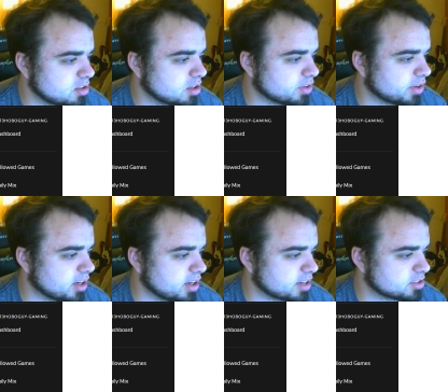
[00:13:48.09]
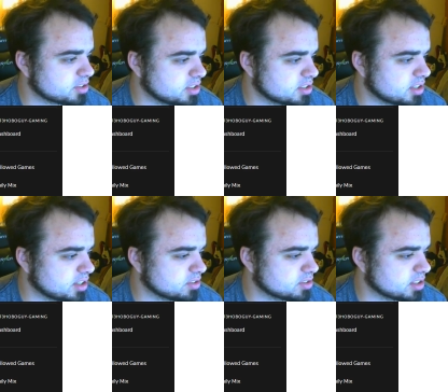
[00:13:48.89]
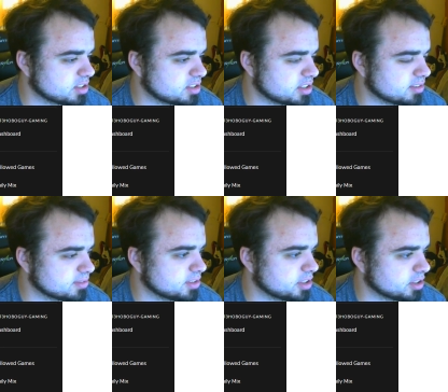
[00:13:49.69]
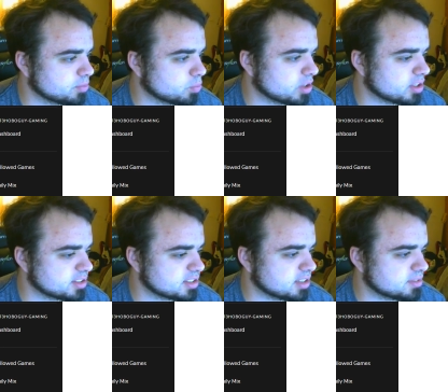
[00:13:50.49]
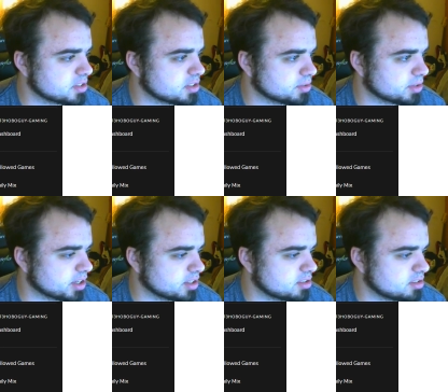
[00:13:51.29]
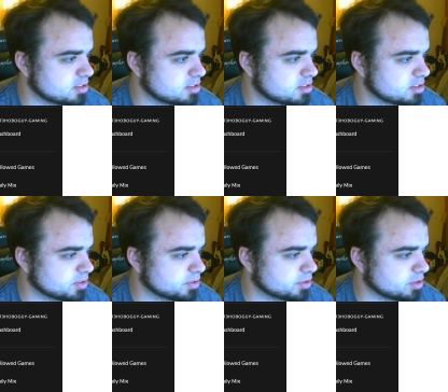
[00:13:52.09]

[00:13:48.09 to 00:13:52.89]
Okay, actually, this guy looks like the dev here. One of the devs. Okay. So you're